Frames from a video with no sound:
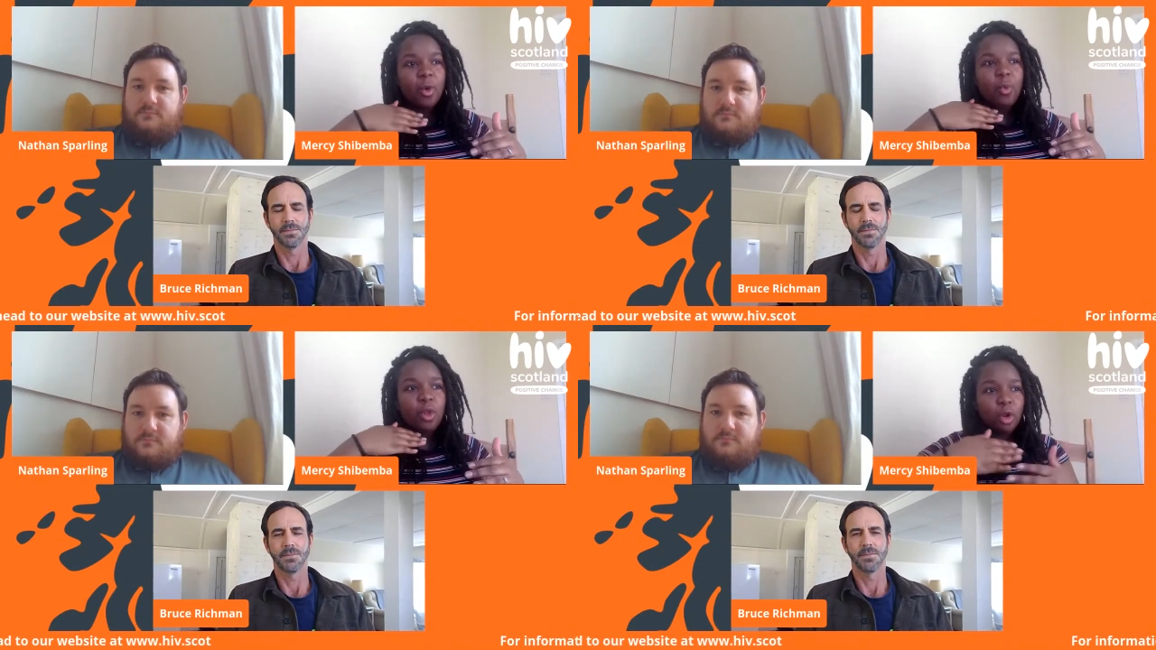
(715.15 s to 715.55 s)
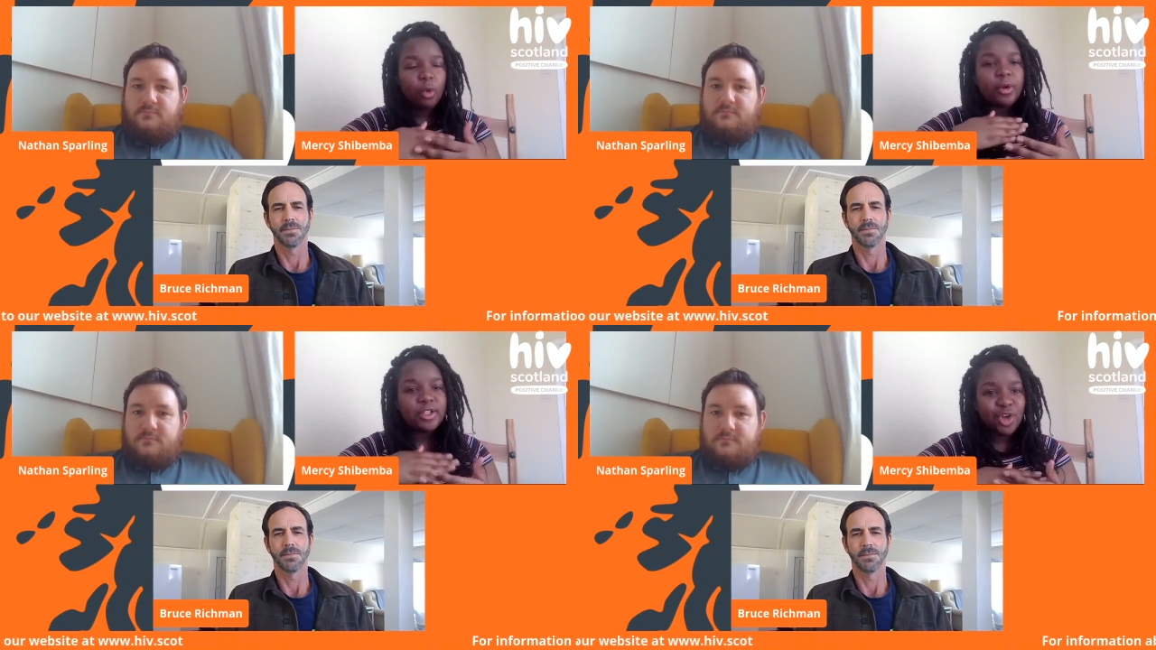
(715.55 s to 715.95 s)
Speaker 1: We'll
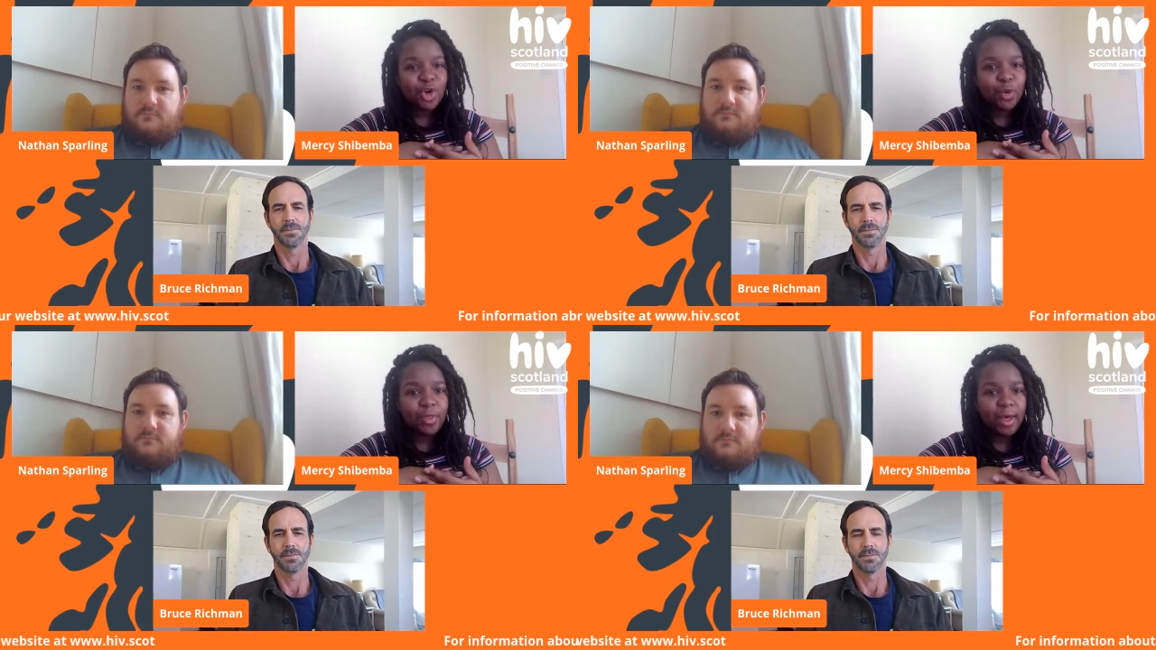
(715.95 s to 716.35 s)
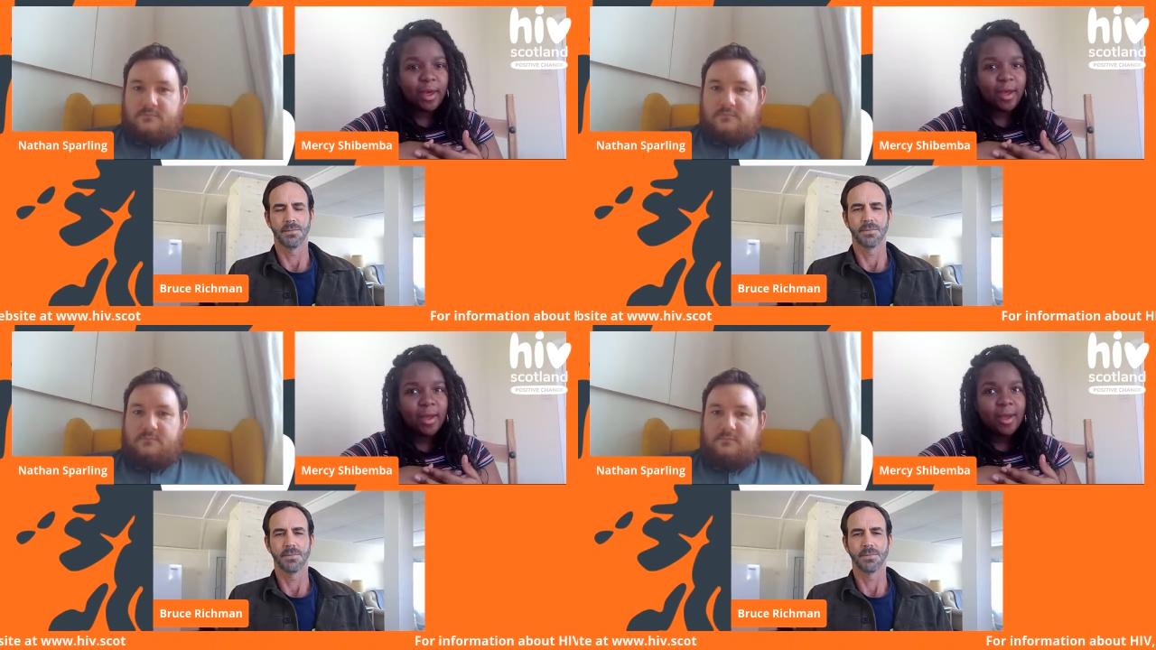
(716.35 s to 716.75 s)
always know
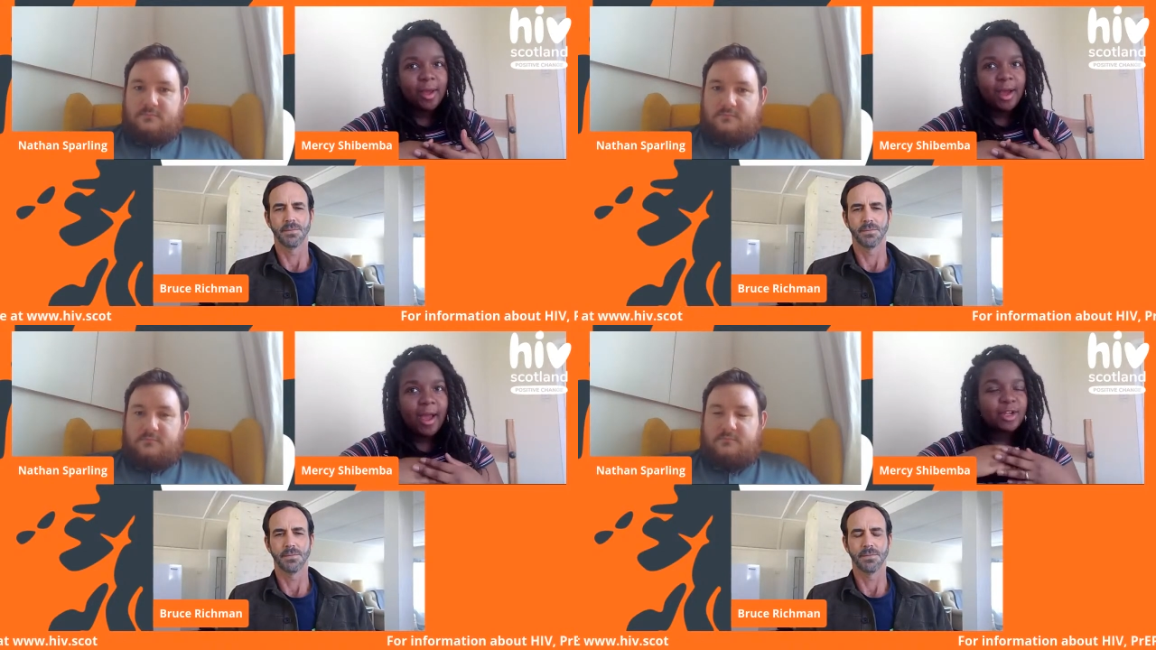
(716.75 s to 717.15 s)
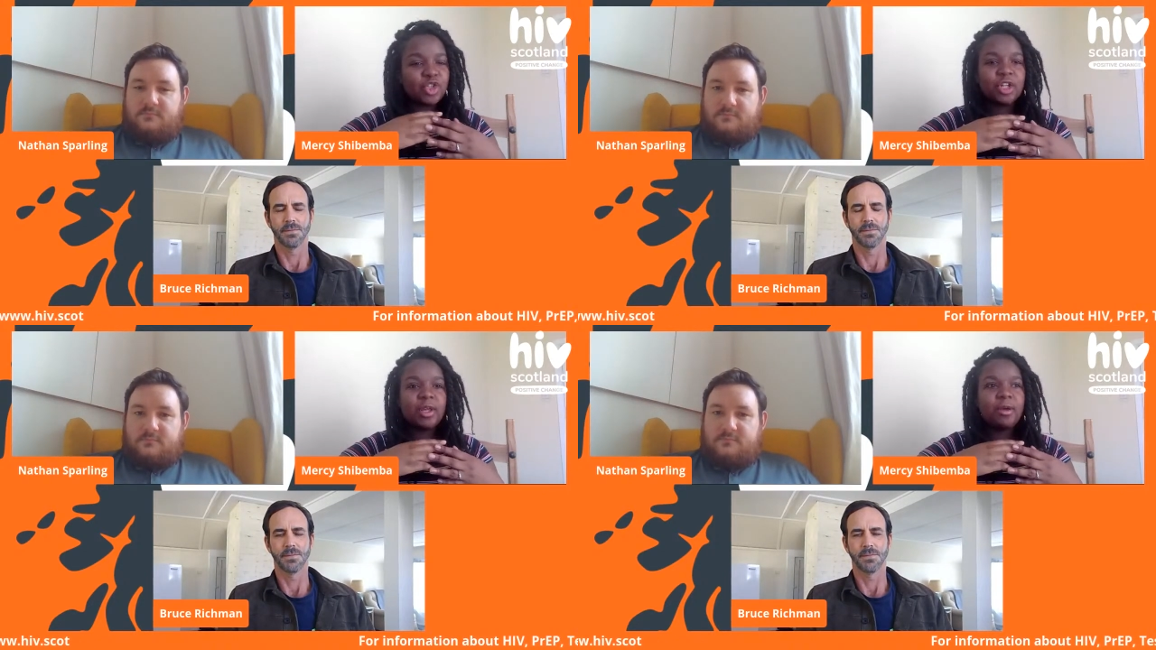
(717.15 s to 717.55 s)
that
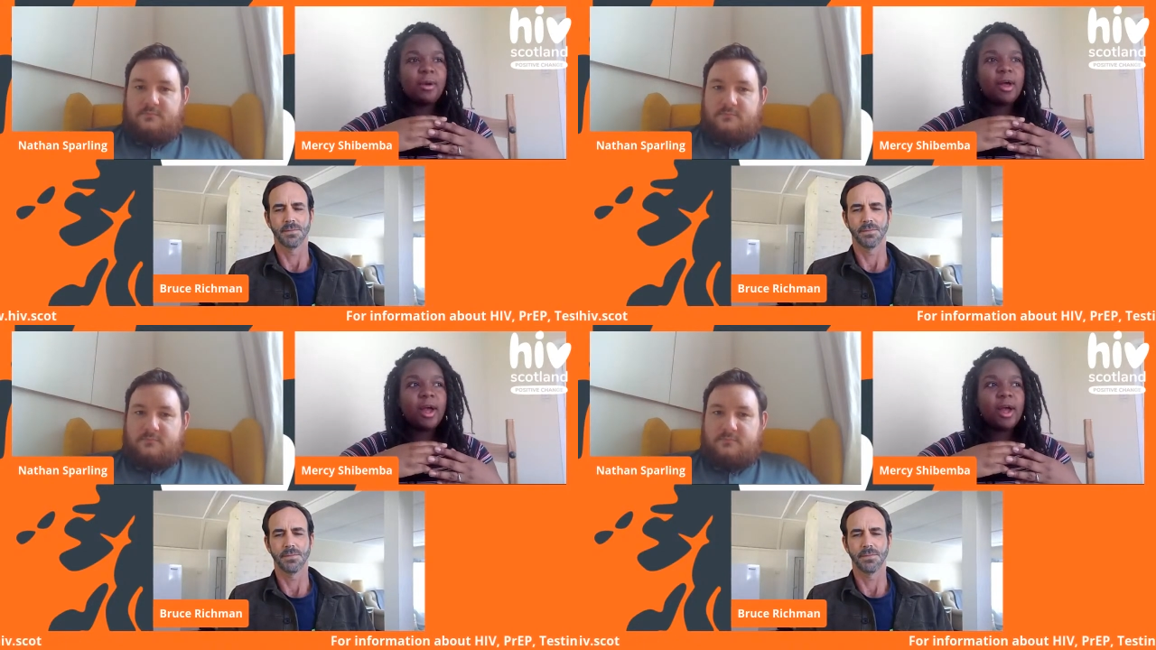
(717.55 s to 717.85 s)
actually